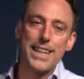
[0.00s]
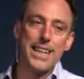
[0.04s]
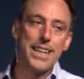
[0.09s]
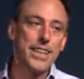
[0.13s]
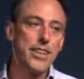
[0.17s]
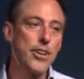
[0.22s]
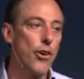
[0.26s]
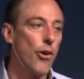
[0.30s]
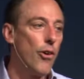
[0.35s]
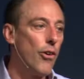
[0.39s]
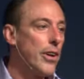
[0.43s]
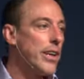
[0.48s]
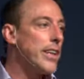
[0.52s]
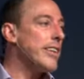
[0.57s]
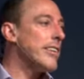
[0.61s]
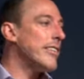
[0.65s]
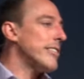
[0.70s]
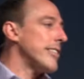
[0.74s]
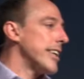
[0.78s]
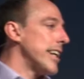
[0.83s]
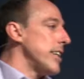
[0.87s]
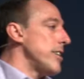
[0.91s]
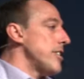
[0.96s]
their
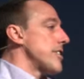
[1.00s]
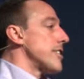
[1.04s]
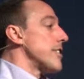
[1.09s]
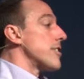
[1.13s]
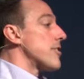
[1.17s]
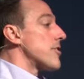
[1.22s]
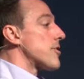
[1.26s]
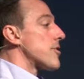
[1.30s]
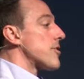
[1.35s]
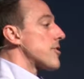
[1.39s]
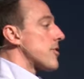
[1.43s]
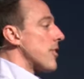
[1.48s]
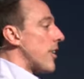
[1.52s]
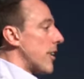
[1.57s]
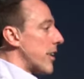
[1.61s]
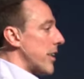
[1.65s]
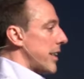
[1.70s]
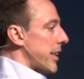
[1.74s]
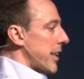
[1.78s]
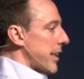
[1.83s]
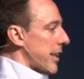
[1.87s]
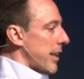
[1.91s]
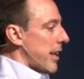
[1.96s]
organizations
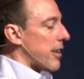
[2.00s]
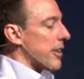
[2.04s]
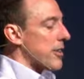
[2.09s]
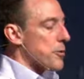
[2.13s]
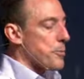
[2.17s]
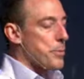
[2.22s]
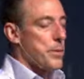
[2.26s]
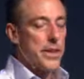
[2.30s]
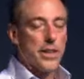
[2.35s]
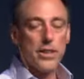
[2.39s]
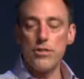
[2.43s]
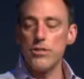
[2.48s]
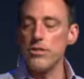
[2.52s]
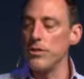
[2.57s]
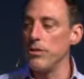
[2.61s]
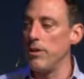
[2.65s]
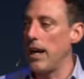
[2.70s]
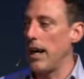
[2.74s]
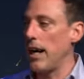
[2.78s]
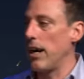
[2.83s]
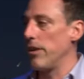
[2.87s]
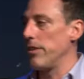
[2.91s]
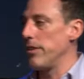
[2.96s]
started, and I'll explain to you
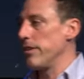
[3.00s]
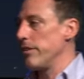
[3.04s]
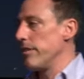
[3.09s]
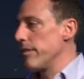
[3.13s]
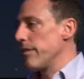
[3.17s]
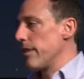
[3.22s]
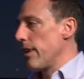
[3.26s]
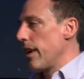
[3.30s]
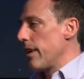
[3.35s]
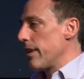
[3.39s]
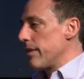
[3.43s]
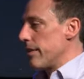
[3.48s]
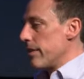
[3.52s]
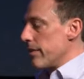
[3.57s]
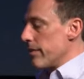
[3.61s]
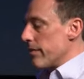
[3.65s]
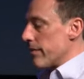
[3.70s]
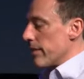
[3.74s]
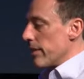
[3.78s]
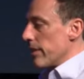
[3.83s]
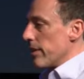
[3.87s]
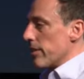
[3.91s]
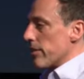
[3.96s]
how these,
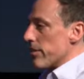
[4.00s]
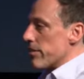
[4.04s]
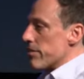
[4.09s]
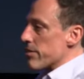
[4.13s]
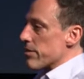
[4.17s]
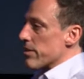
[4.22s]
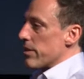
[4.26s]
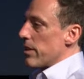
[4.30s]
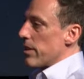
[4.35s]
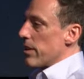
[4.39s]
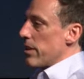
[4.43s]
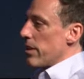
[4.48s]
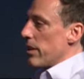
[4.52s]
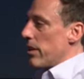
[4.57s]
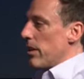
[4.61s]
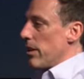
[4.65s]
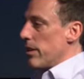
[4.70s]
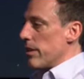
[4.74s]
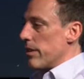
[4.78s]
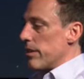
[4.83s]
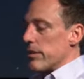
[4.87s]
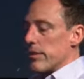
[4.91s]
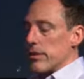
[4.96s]
these leaders uh,
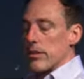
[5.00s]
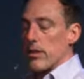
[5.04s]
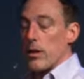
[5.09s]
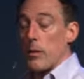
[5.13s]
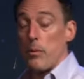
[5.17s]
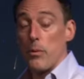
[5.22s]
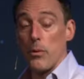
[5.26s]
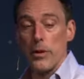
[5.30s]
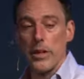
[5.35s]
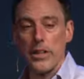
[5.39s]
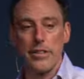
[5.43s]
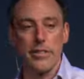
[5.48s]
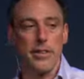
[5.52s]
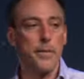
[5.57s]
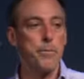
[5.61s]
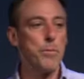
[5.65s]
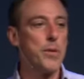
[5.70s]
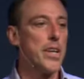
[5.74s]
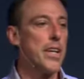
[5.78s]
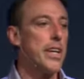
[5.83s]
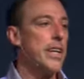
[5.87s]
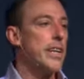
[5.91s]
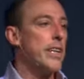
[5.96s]
are appointed.
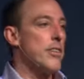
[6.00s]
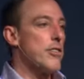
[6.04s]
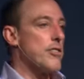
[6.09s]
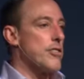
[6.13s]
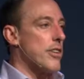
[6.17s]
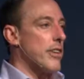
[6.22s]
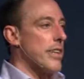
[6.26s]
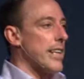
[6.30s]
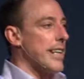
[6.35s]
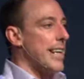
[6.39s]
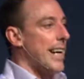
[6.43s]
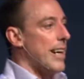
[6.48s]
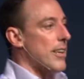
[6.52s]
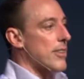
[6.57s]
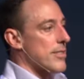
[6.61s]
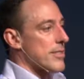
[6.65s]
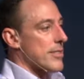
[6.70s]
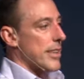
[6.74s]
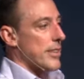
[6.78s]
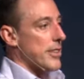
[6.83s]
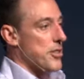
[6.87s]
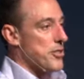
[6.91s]
They started outside the